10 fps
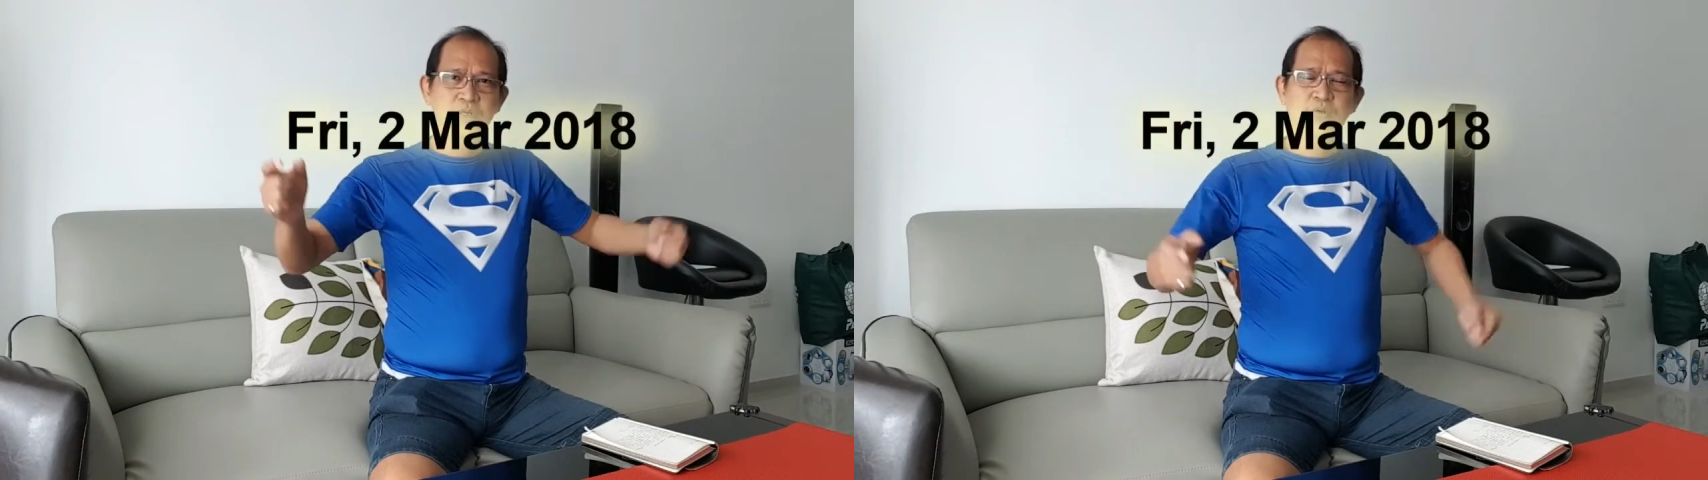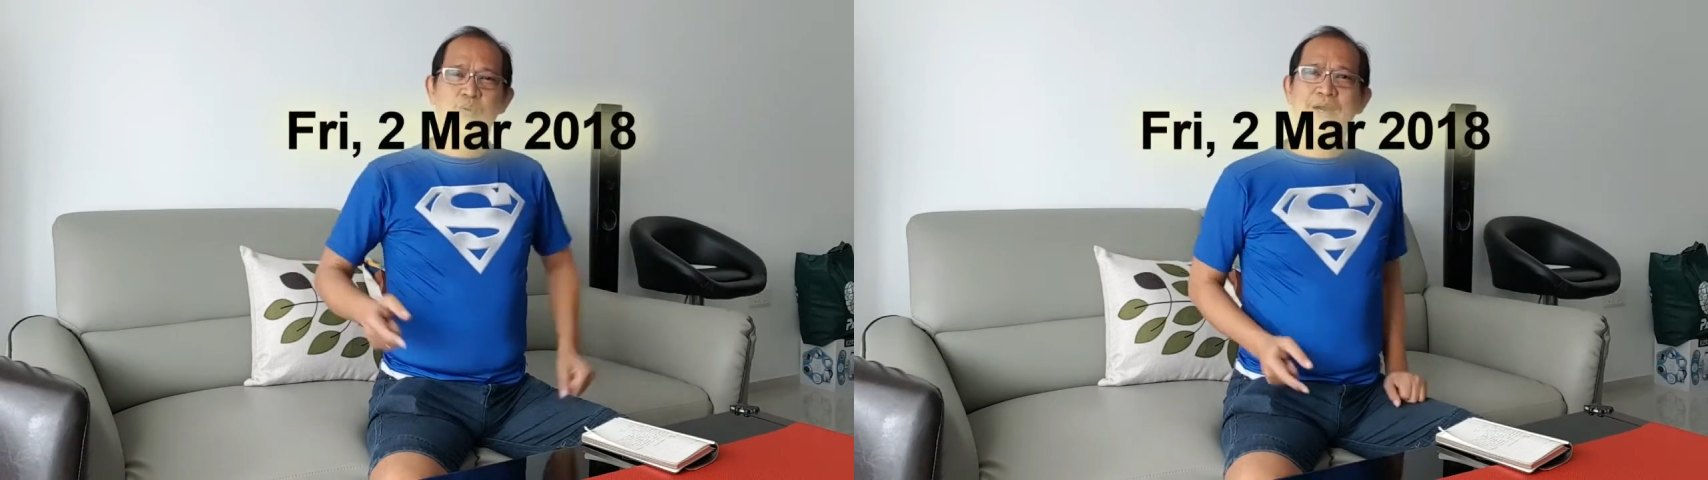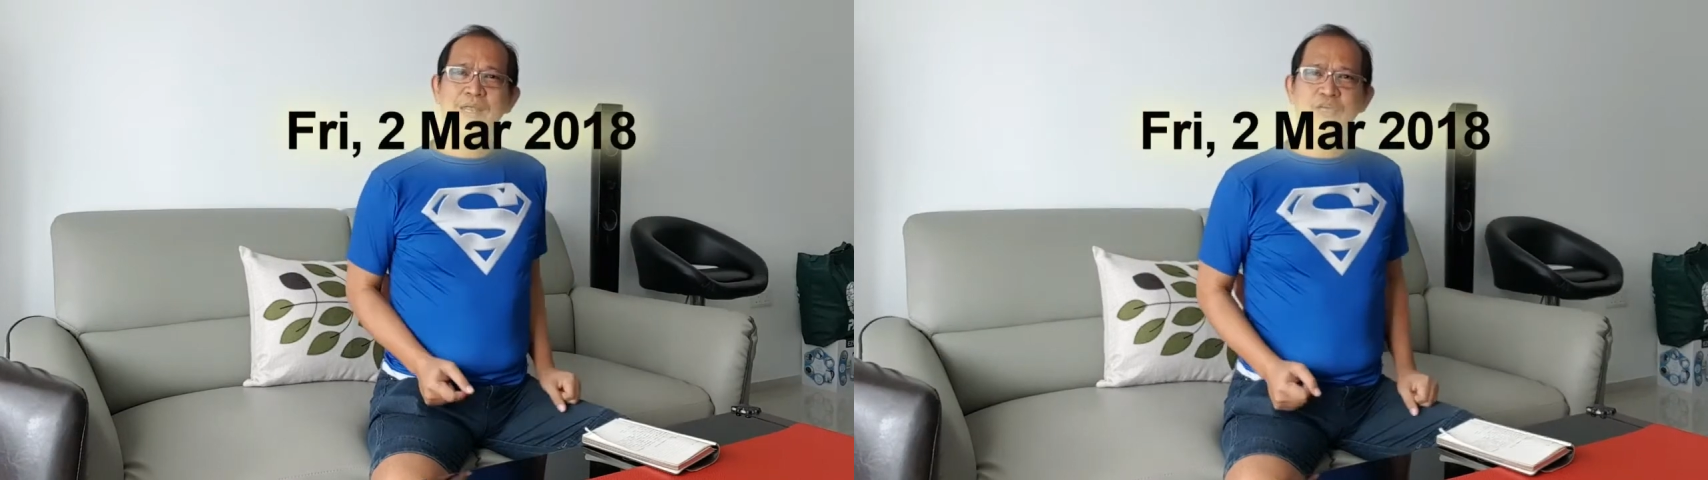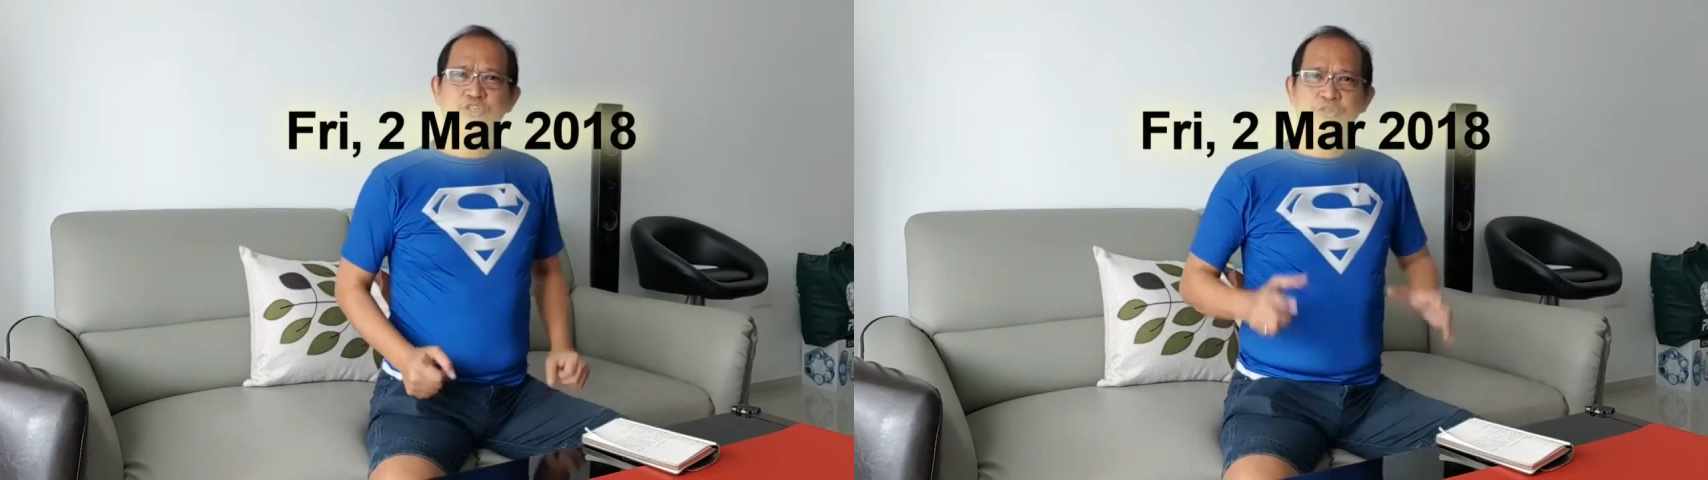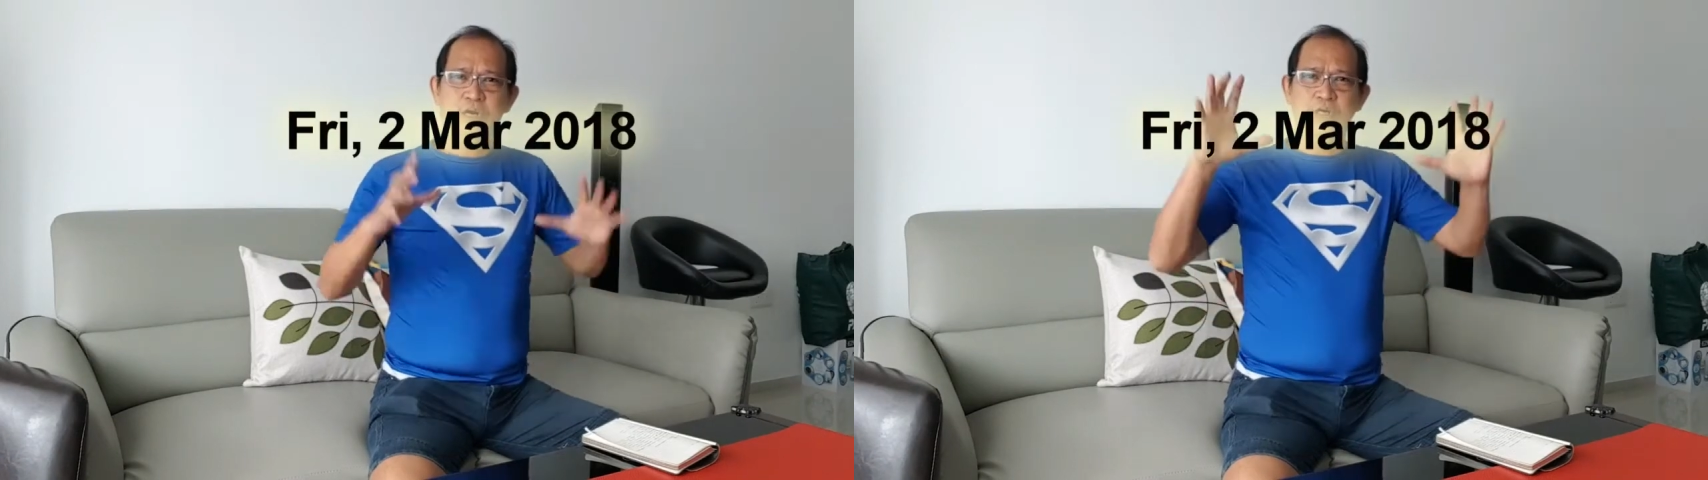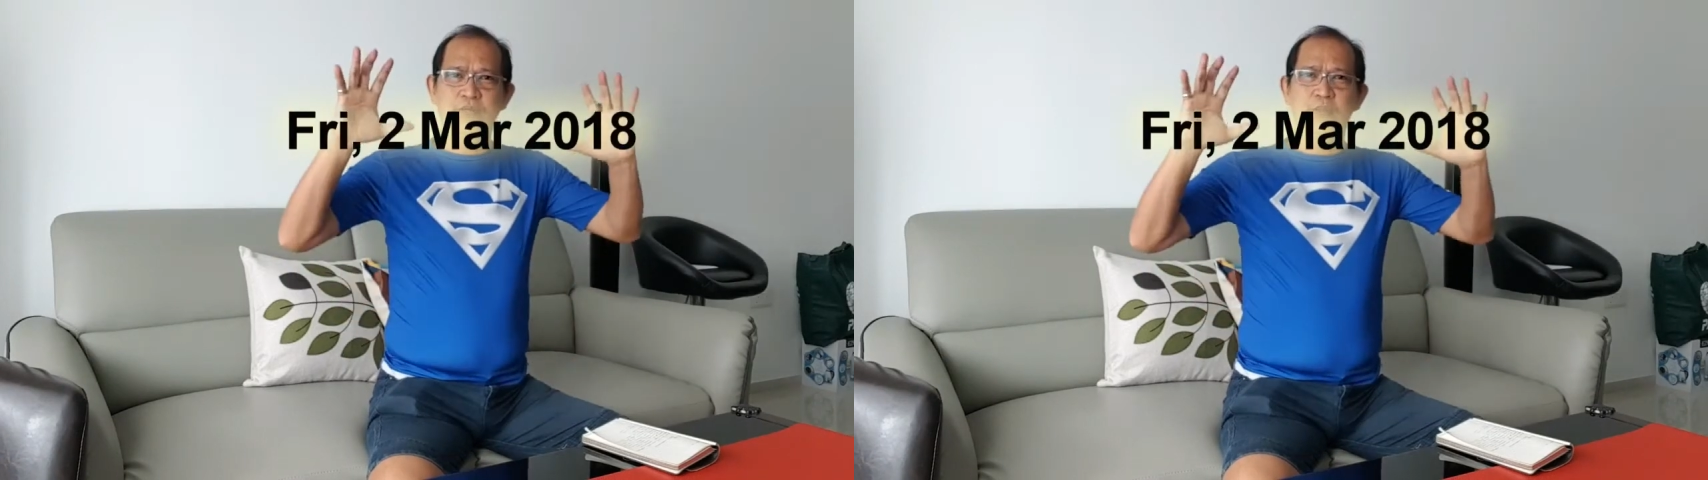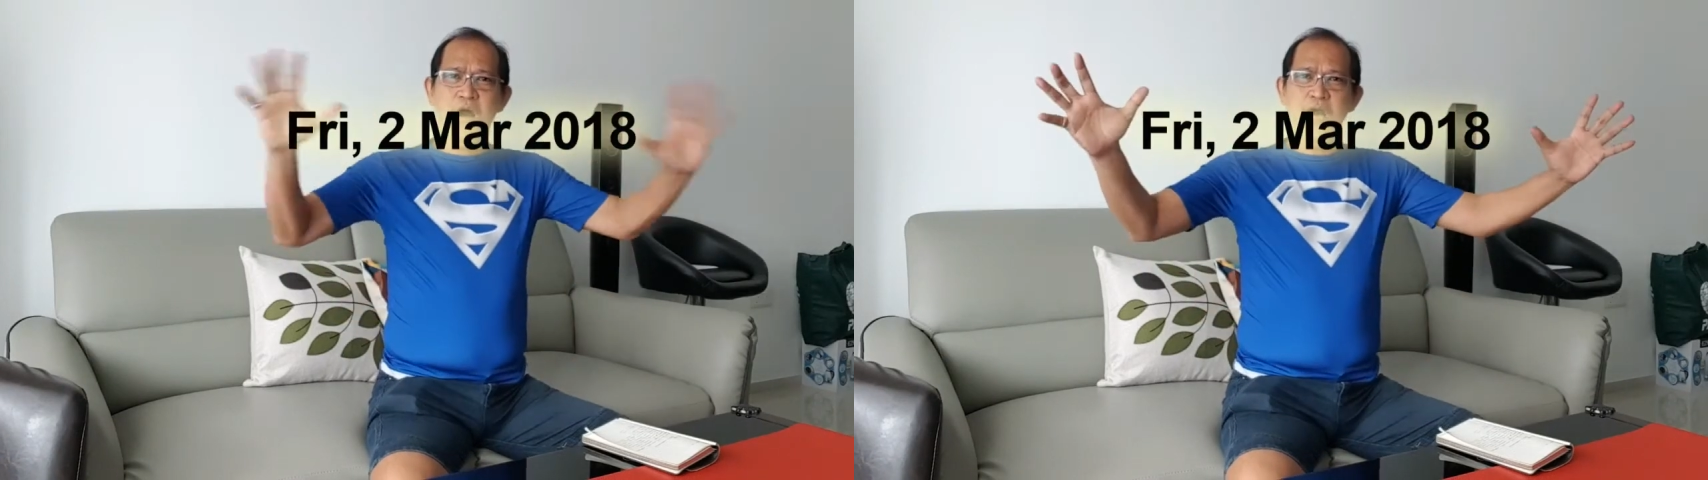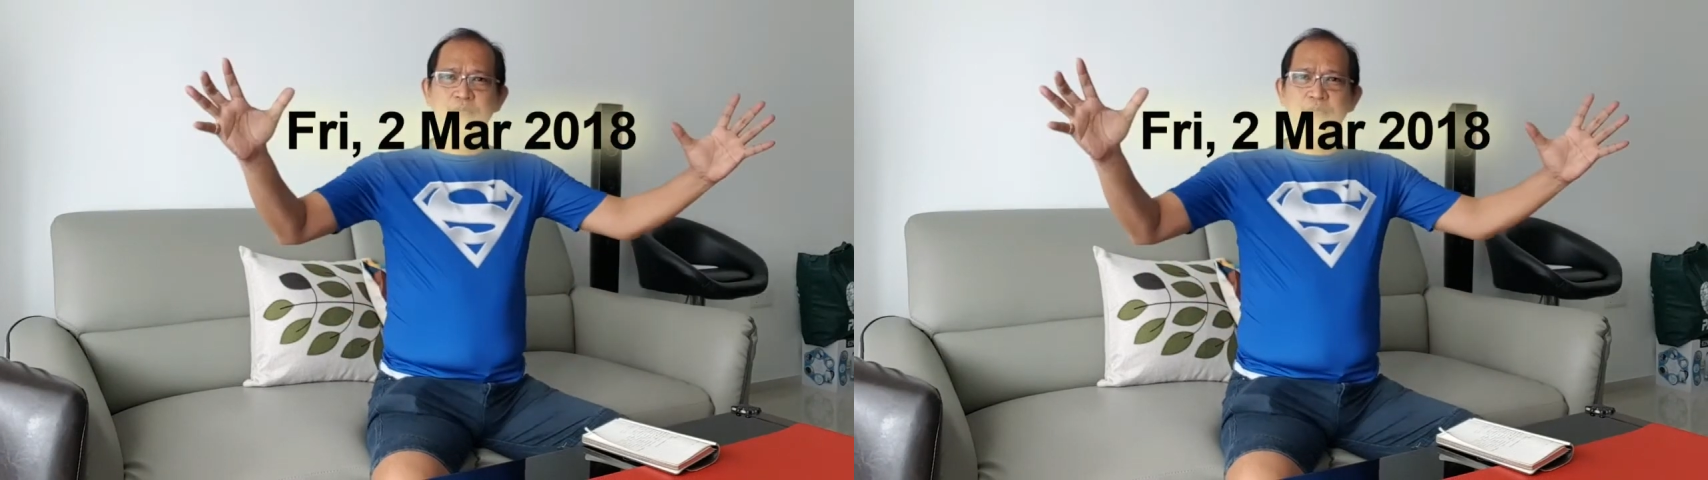when I start my